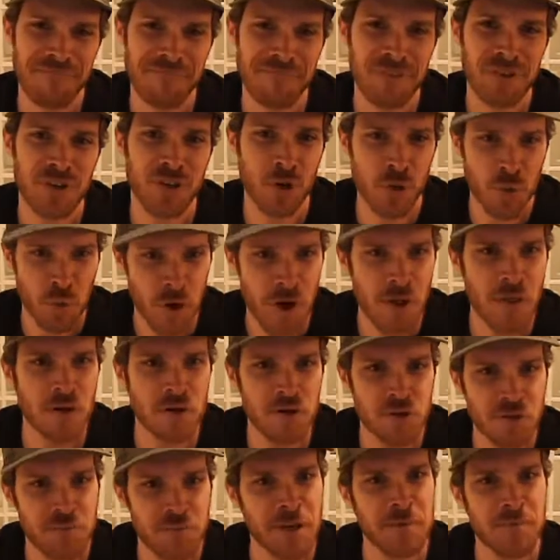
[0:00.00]
You're one of
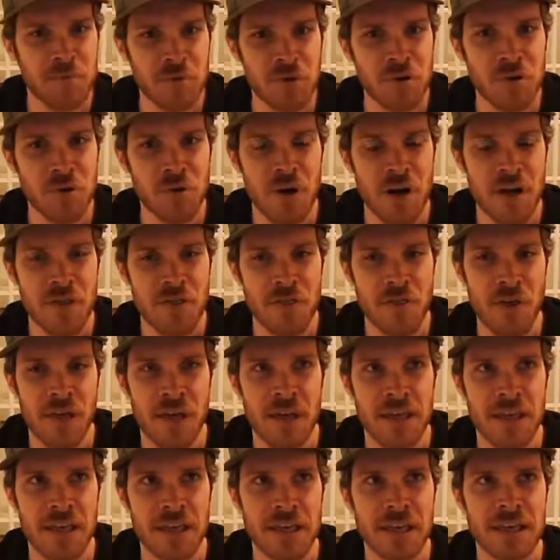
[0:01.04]
those people who I
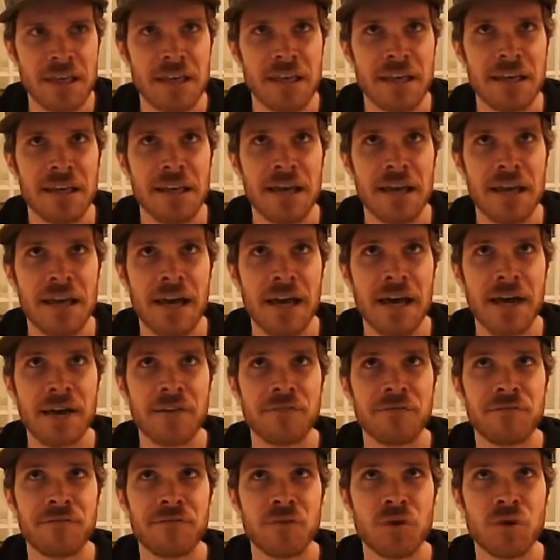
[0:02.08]
think
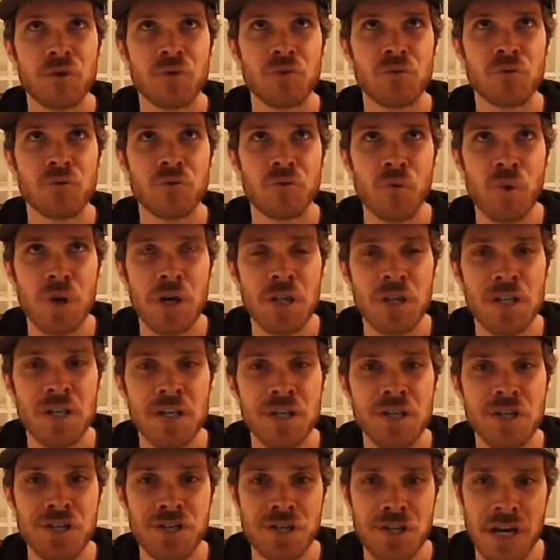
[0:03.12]
have really
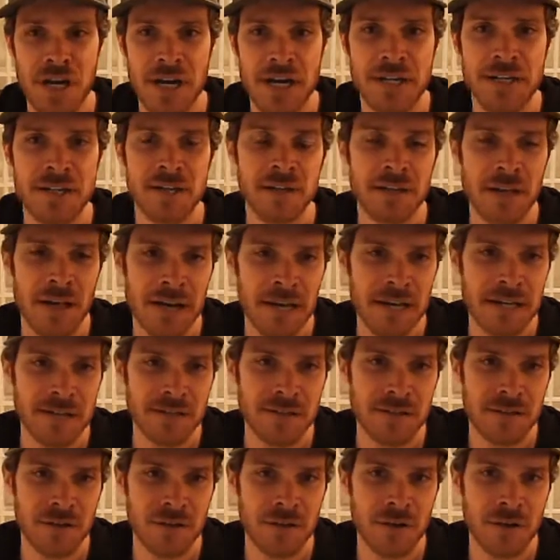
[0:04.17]
shined a light
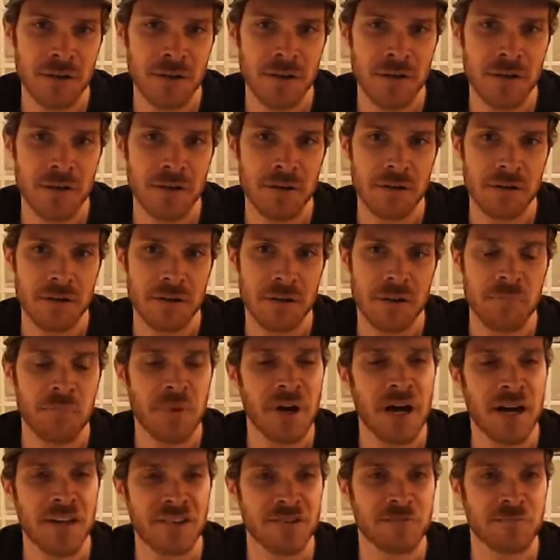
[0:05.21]
on the
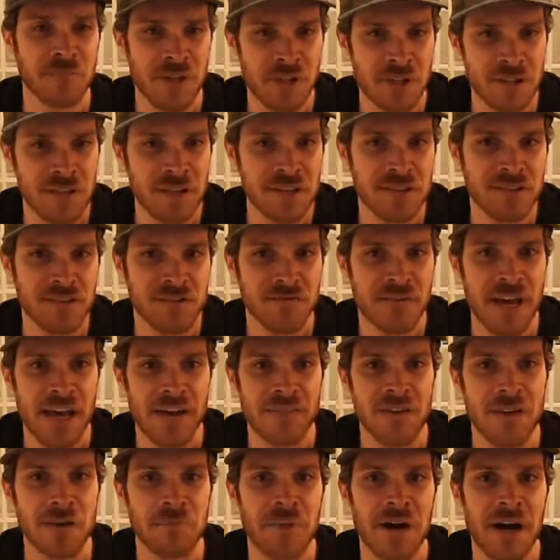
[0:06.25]
possibilities of
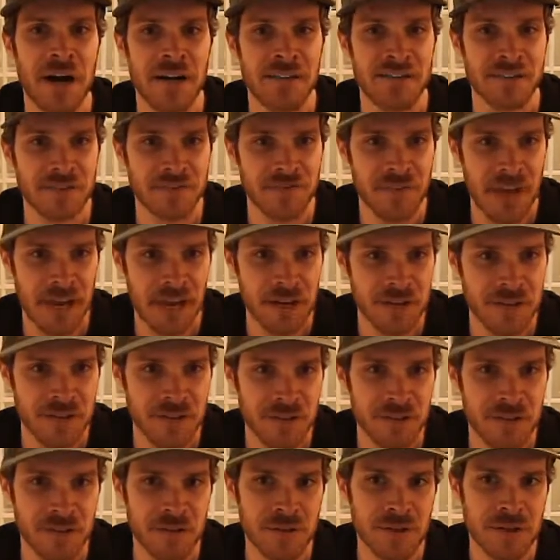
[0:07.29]
having a positive
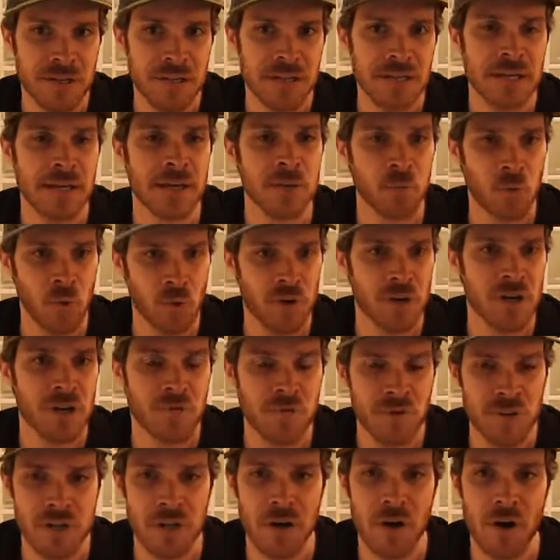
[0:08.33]
attitude and working
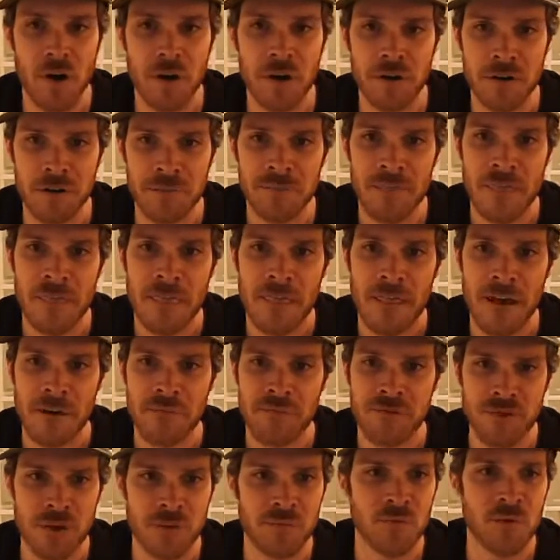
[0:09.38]
really hard.
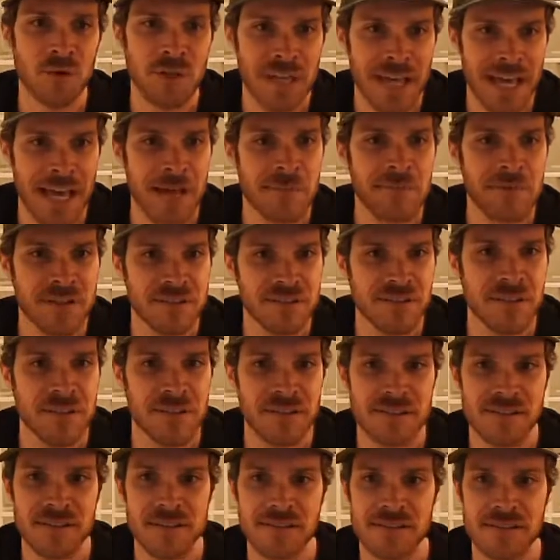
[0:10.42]
So I'm really happy to see the
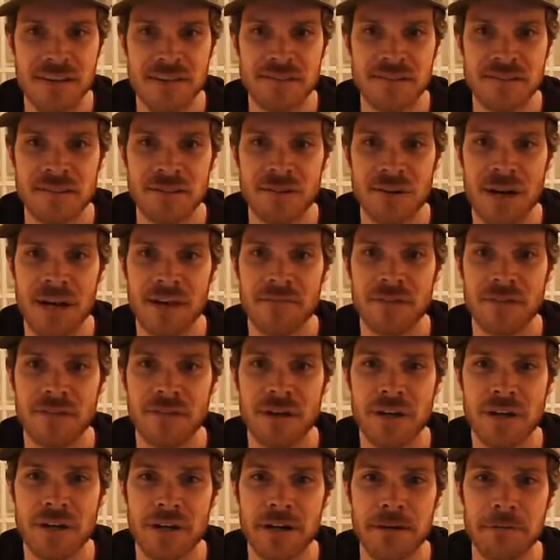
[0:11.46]
success that you're having
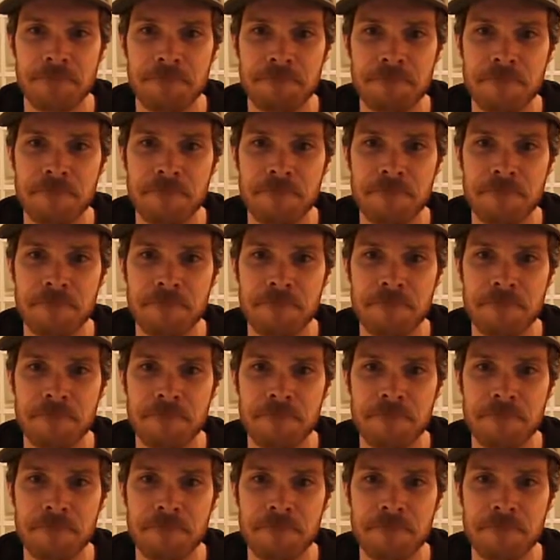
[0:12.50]
right now.